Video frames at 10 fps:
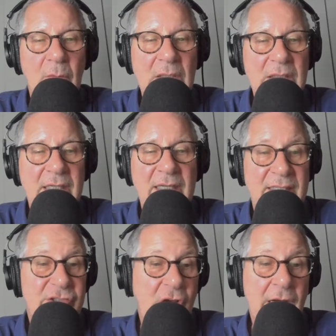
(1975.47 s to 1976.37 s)
Well, and
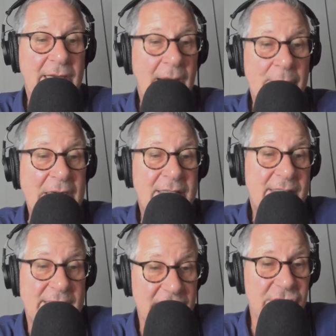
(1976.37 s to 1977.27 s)
it's shocking how many
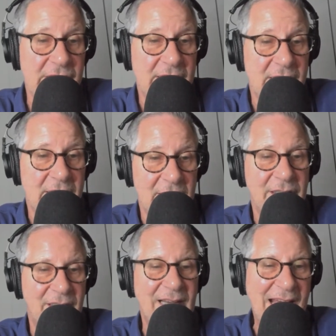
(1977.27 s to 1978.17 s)
decisions
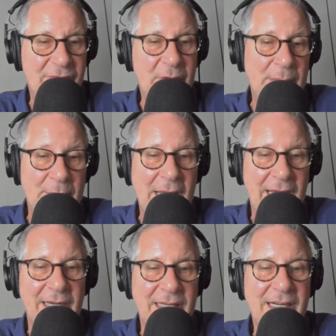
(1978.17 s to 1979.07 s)
have to be
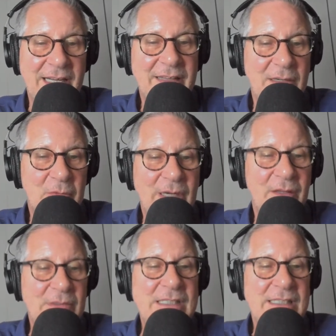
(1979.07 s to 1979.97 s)
made. And I think one of
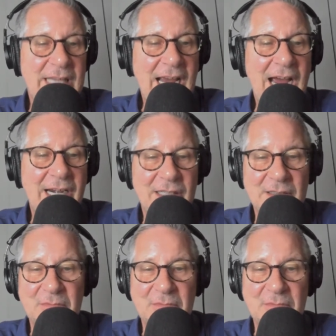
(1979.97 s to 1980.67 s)
the reasons they hire